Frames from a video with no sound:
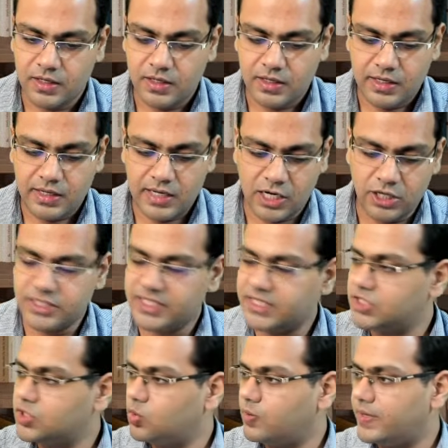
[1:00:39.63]
Now just
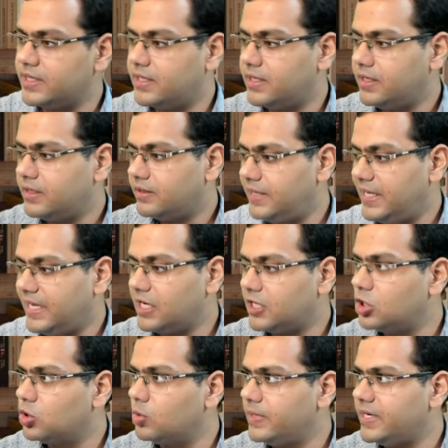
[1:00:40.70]
do one thing, take a
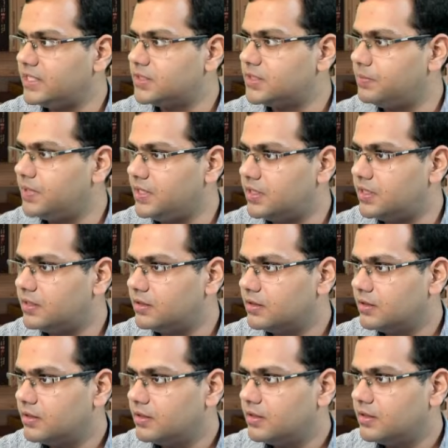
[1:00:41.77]
2 minutes breather,
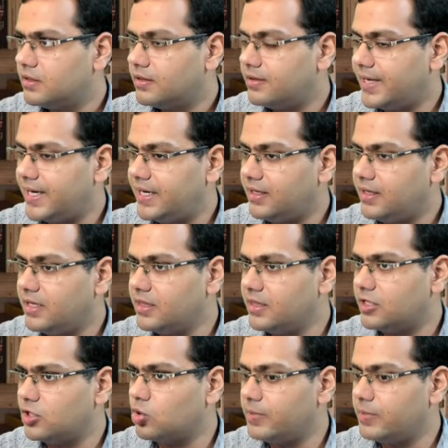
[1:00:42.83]
right? In the
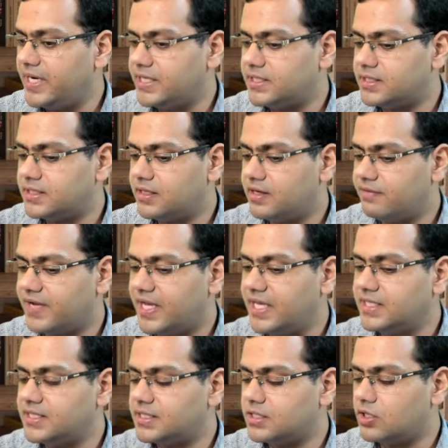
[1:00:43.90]
2 minutes,
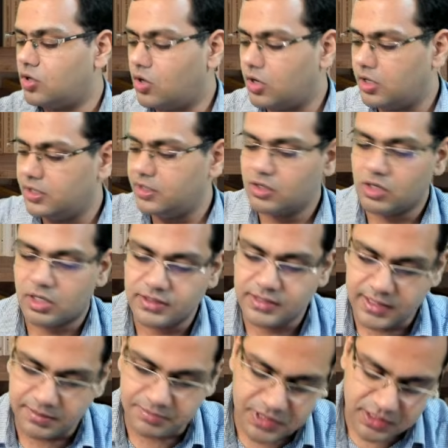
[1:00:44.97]
revise all the
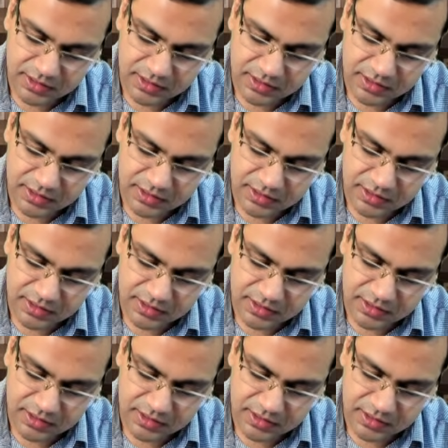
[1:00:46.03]
concepts